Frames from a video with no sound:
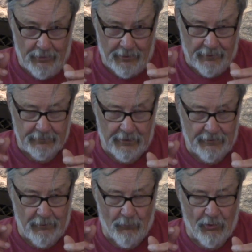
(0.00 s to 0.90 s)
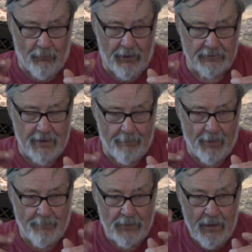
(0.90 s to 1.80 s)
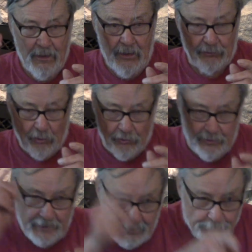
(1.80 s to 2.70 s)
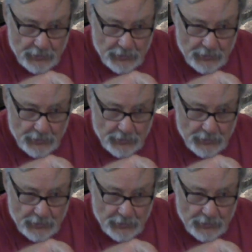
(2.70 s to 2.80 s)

and I'll tell you more about that, but is go to that